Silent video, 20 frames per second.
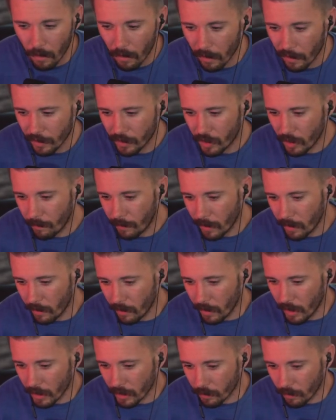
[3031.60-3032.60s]
All right, let's jump into
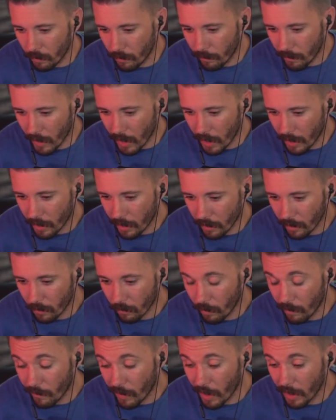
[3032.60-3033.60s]
the next one we've got
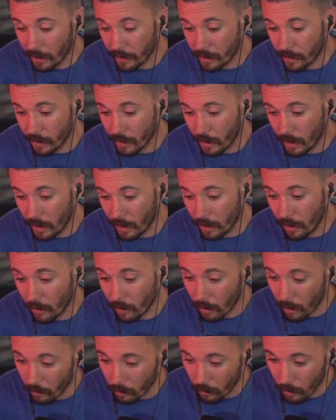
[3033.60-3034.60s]
here. We've got
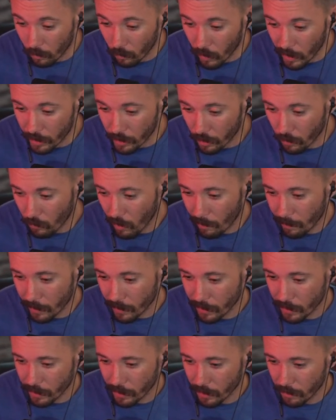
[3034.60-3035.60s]
another Western
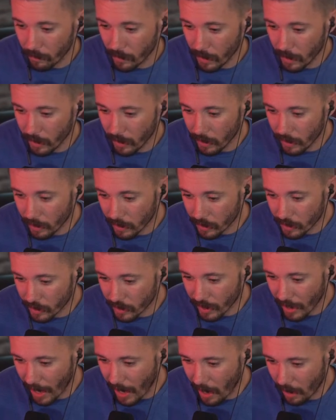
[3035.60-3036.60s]
weapon system, the
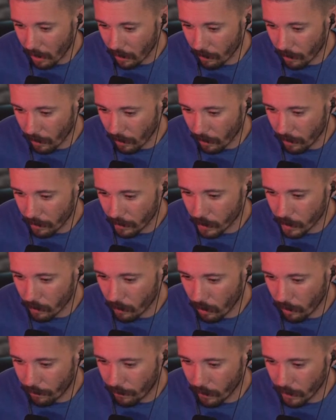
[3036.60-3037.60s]
Excalibur.
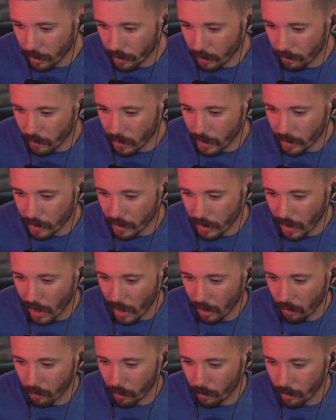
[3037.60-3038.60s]
Some more footage of the
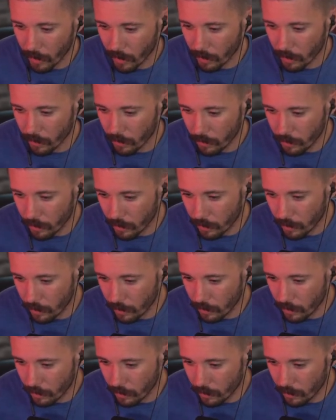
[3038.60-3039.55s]
Excalibur being used.